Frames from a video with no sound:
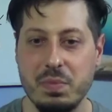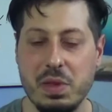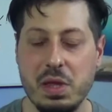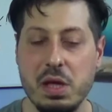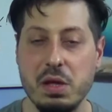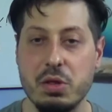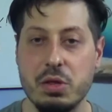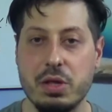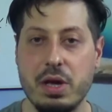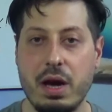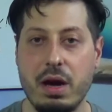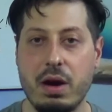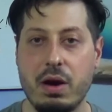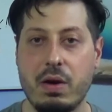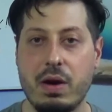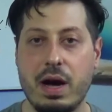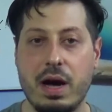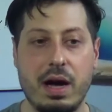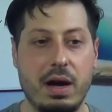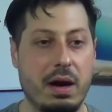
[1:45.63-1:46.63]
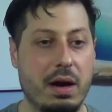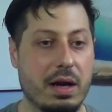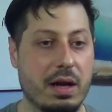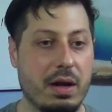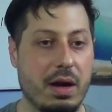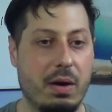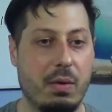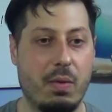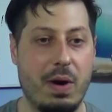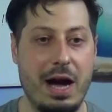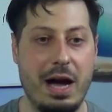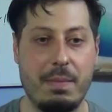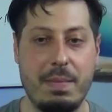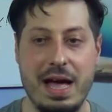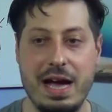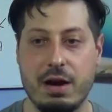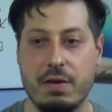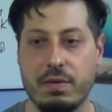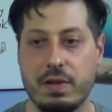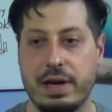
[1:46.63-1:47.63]
So a while
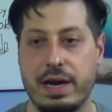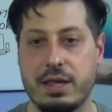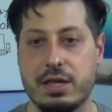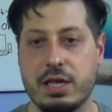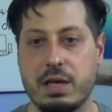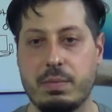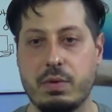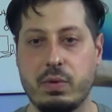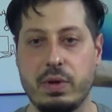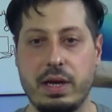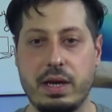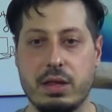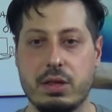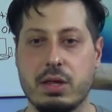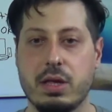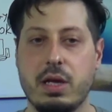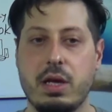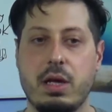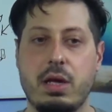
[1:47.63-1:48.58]
back, over the last couple weeks,